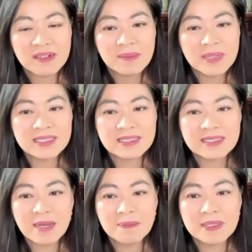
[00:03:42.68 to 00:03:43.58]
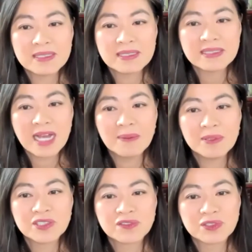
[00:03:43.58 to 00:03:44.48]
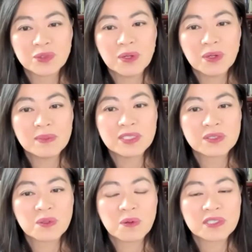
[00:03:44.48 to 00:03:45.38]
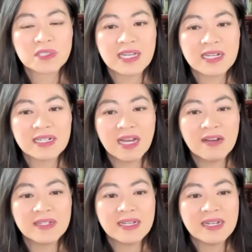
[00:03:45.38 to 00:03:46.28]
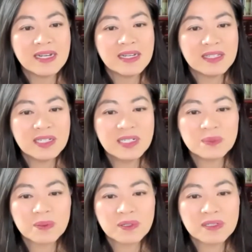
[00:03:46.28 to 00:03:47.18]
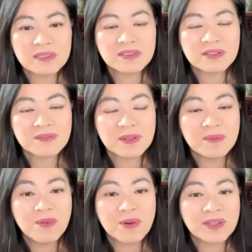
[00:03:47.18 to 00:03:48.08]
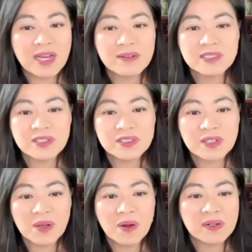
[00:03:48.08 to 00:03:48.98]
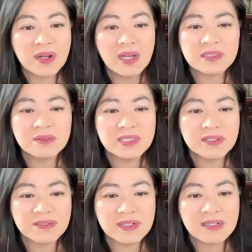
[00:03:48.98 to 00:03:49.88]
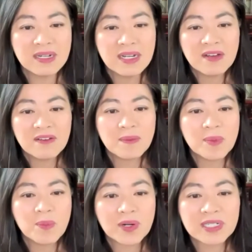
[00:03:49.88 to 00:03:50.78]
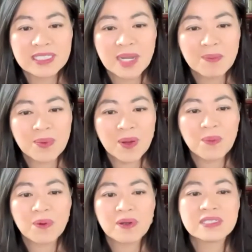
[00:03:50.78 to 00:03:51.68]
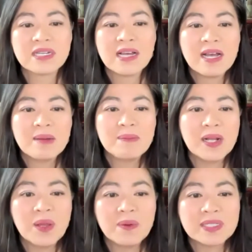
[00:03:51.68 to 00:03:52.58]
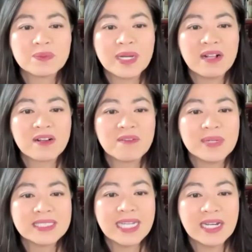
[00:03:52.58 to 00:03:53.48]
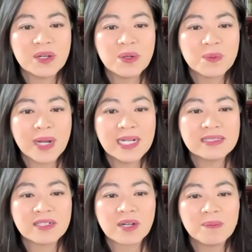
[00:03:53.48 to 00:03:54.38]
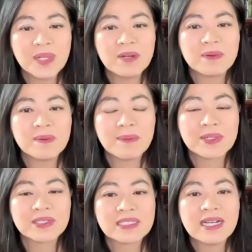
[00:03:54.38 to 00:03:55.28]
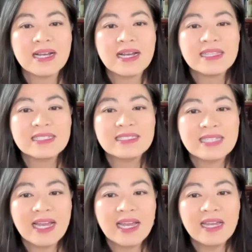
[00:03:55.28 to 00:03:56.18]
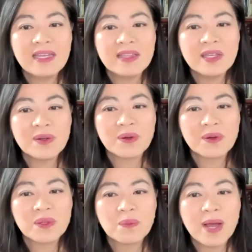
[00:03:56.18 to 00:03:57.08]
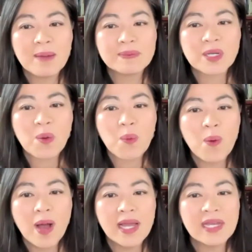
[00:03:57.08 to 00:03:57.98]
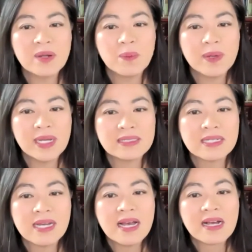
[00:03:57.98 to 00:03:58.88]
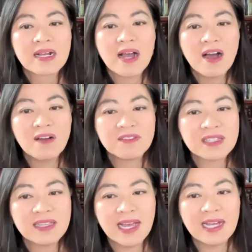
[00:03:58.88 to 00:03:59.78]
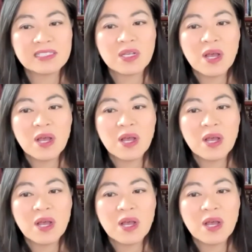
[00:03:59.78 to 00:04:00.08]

My step, established for joy, was scorched like an oven. These words from 4,000 years ago are not so different from the more contemporary words by Lois Red of Montana, who writes, and our blood remembers, the day the earth wept, a quiet wind covered the lands,